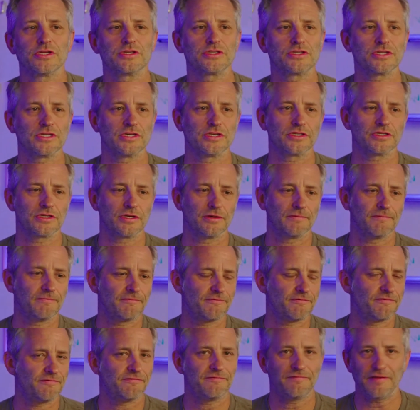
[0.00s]
is a
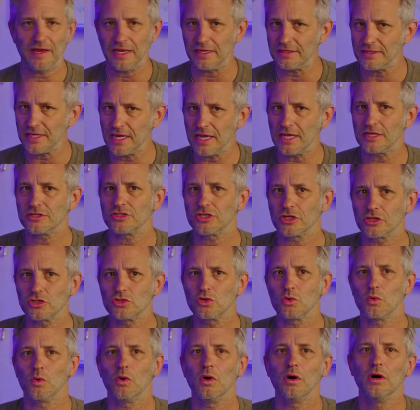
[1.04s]
fantastic
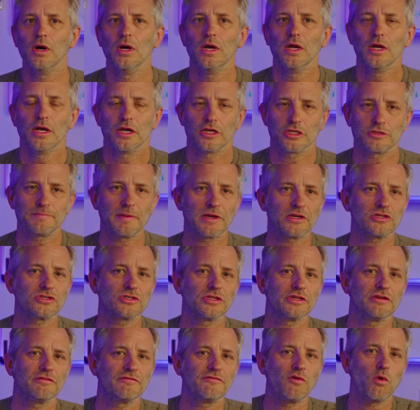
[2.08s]
tool,
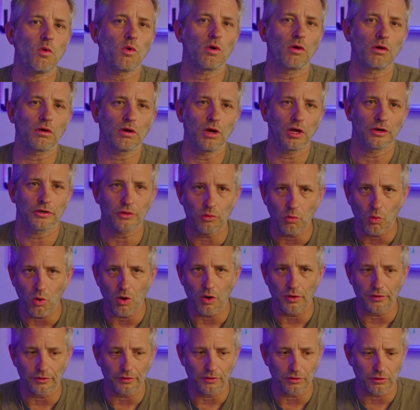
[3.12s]
especially for
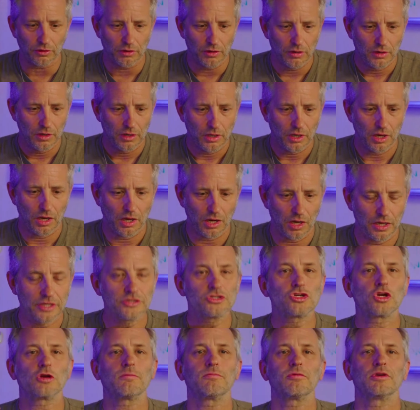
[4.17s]
underwater
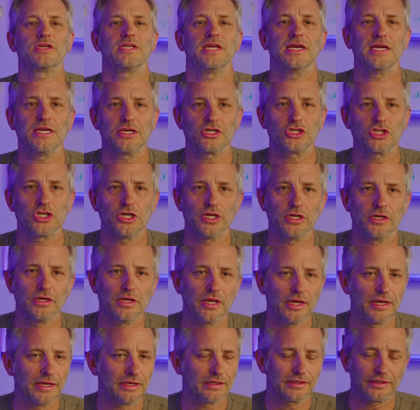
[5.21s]
interpretation.
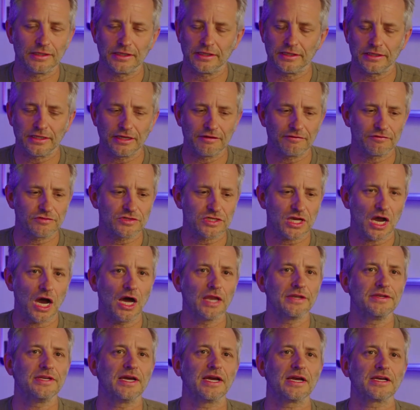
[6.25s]
It gives
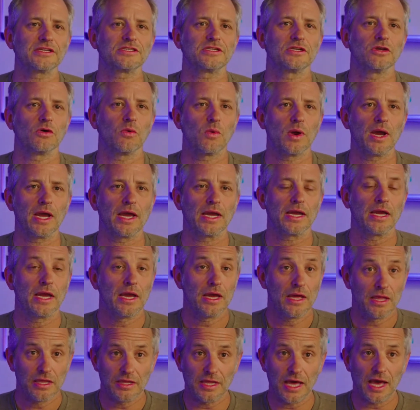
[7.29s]
context in a way
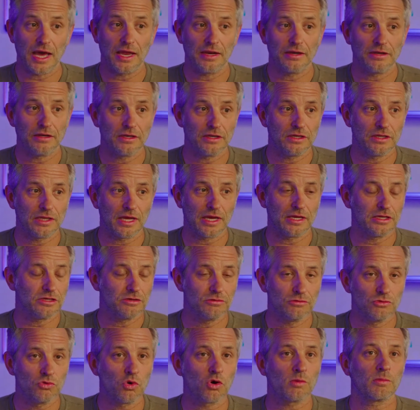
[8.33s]
that
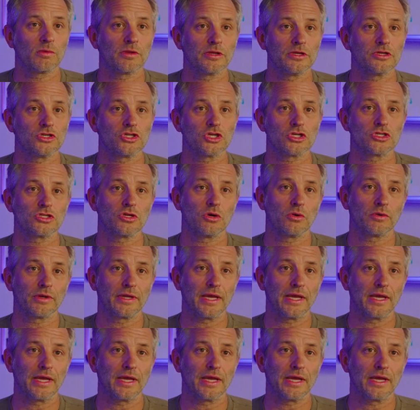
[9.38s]
you normally just don't